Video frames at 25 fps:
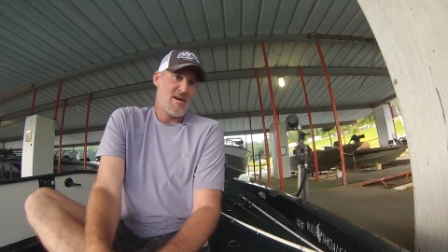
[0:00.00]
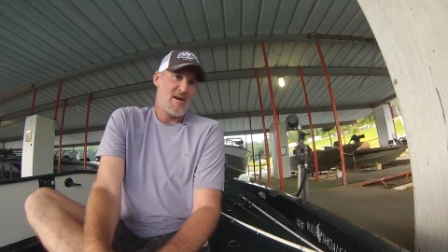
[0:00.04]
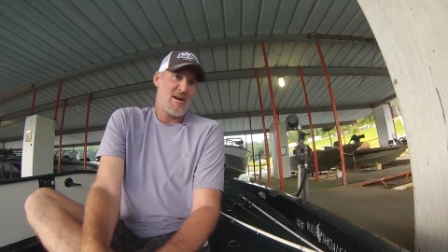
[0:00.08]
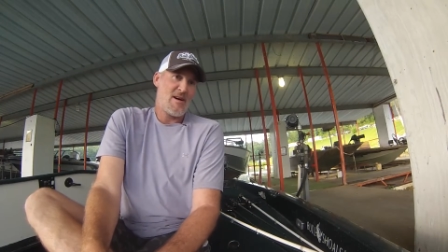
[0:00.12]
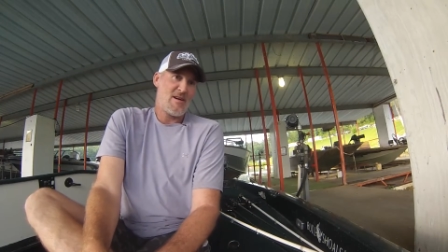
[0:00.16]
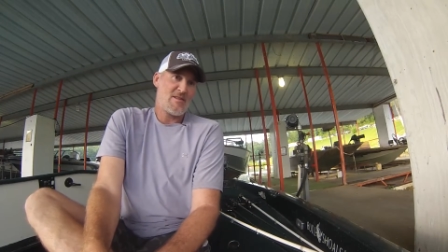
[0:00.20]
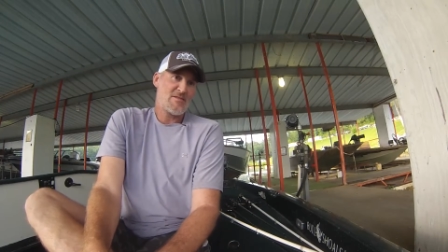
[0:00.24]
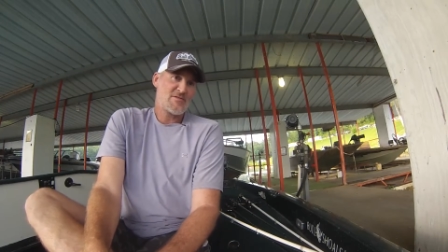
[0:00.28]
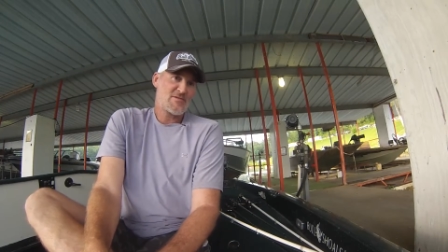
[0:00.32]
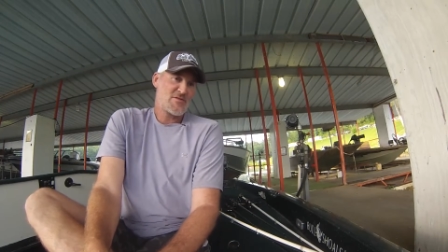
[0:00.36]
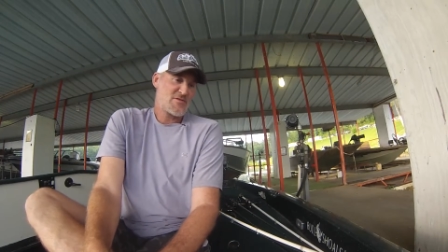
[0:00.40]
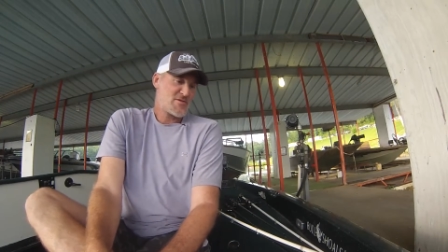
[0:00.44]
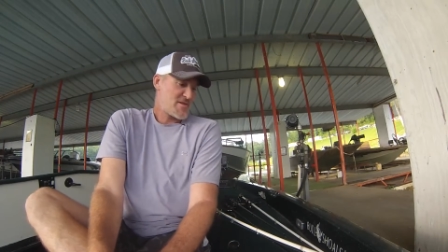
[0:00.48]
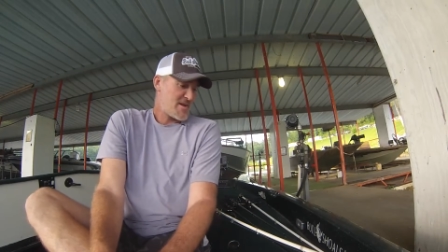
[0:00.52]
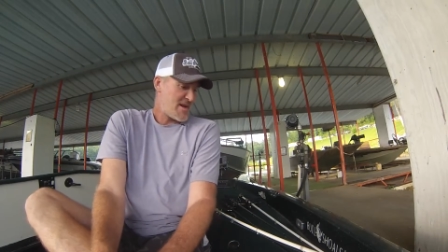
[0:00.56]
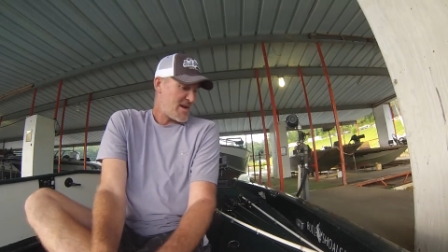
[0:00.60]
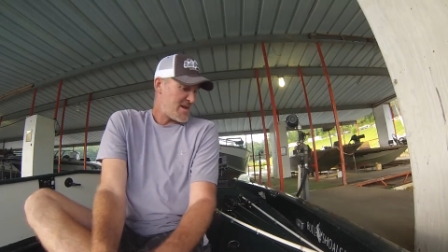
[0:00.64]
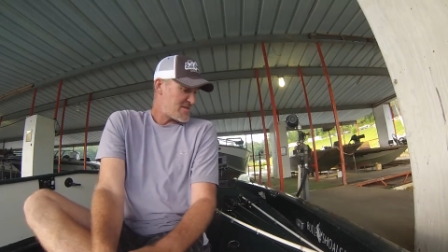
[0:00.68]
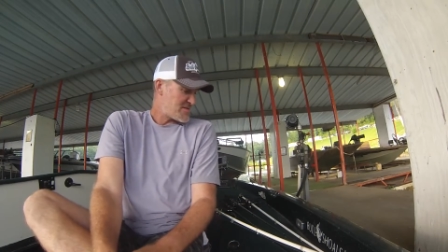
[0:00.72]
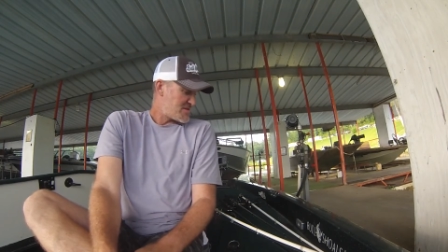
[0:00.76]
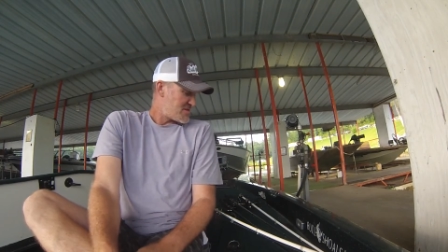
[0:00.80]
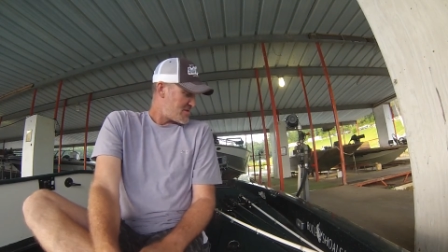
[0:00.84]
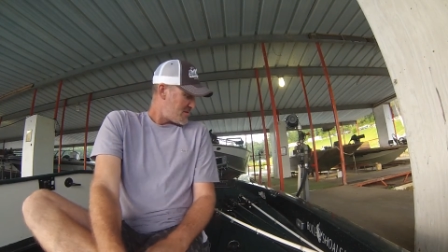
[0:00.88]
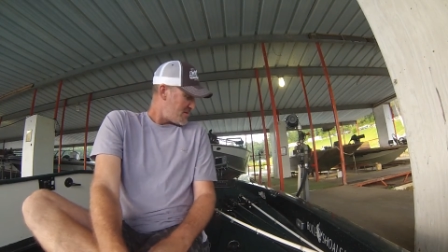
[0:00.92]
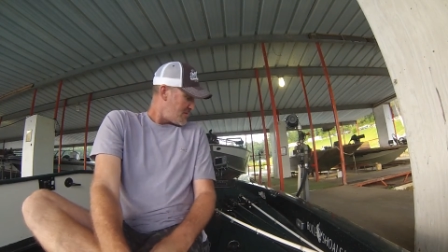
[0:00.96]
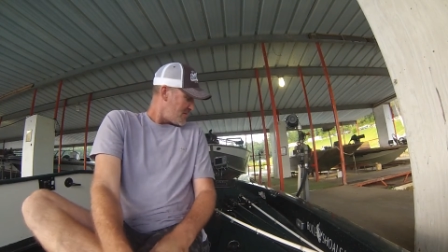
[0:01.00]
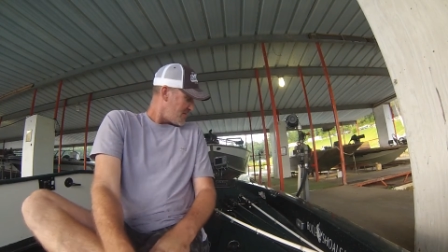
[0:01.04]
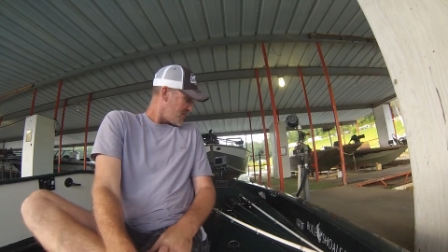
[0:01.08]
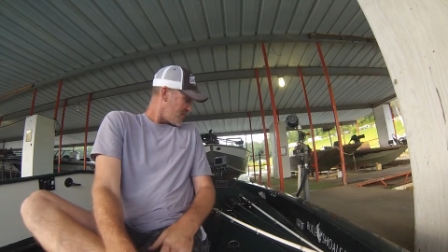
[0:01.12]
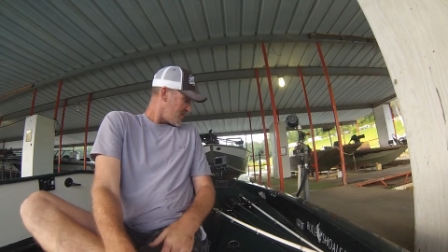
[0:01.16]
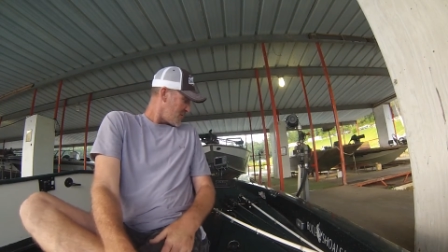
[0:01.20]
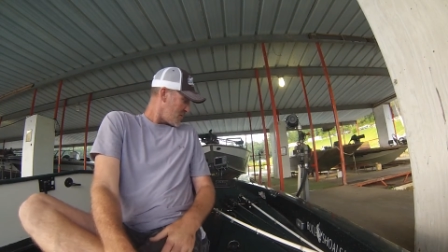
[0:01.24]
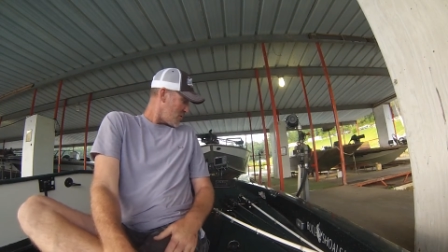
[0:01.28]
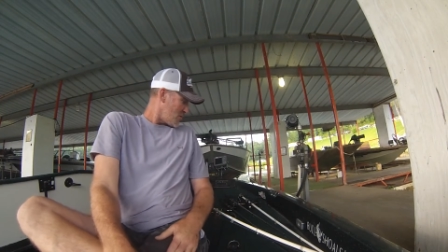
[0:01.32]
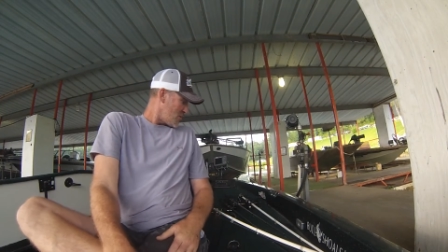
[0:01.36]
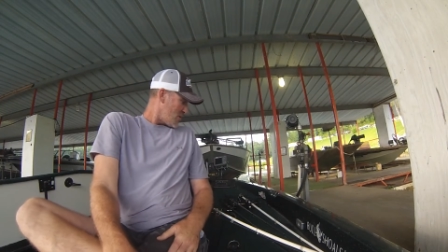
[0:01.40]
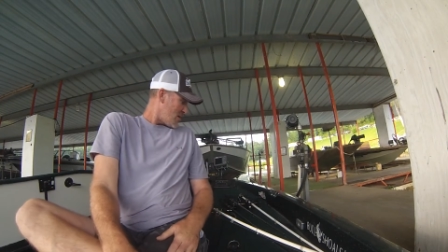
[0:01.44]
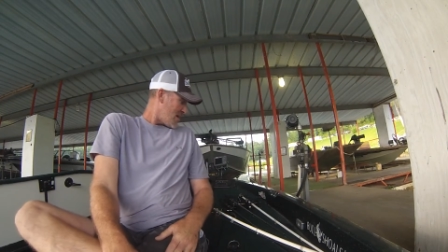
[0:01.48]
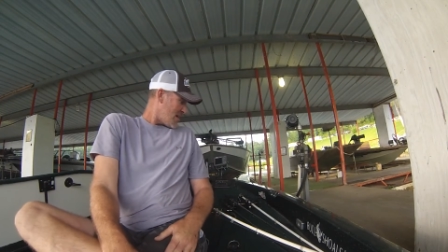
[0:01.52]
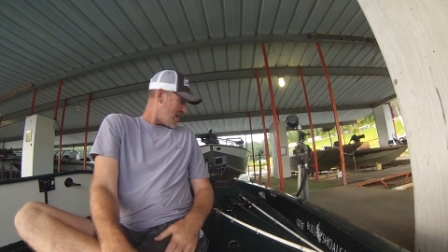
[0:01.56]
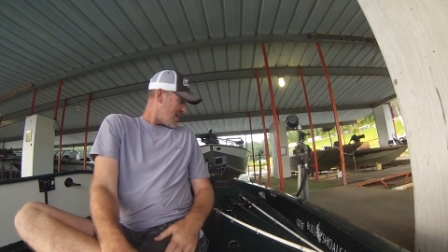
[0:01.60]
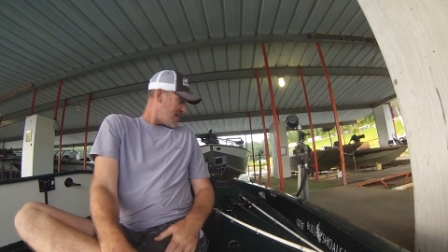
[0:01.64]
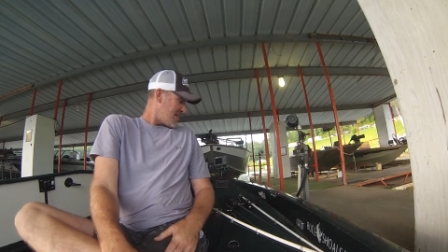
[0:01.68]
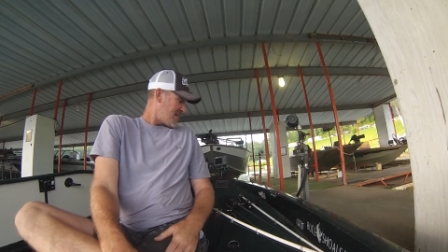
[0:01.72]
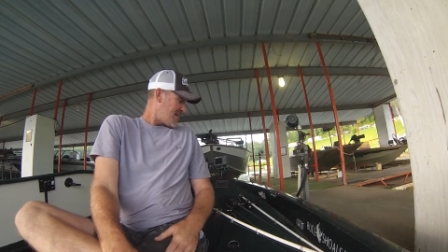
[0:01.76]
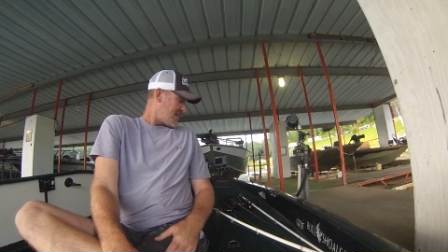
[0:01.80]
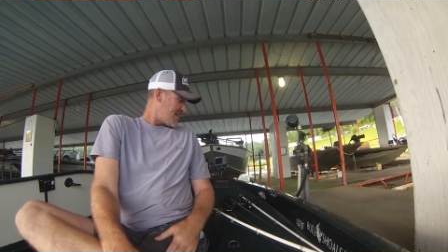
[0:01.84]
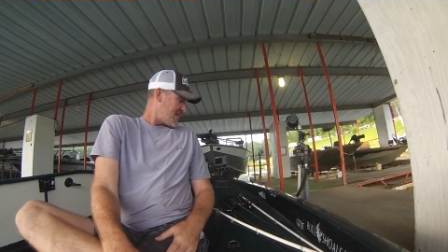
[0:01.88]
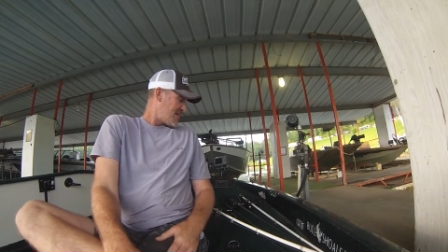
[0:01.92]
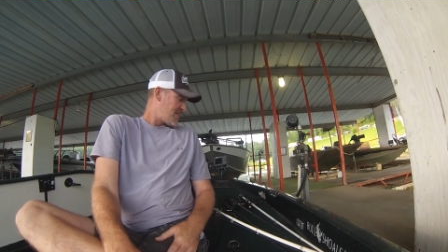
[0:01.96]
Also catching on a few
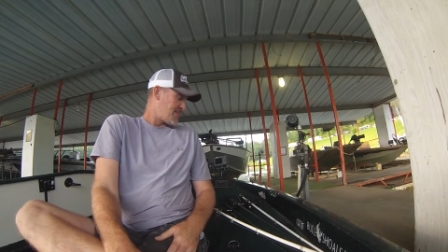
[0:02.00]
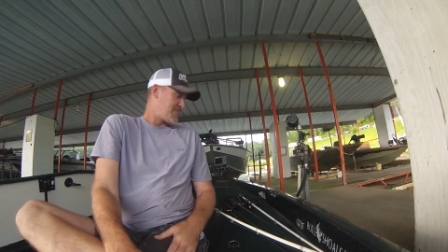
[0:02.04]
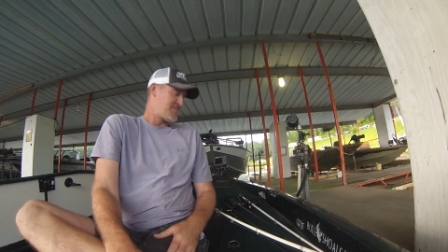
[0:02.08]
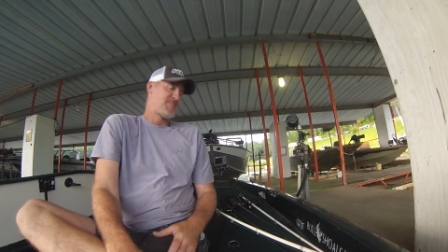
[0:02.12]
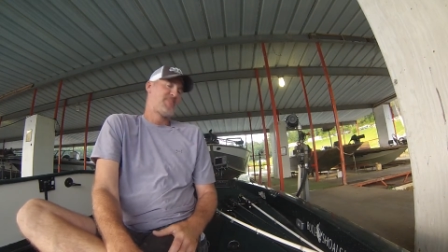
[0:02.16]
on the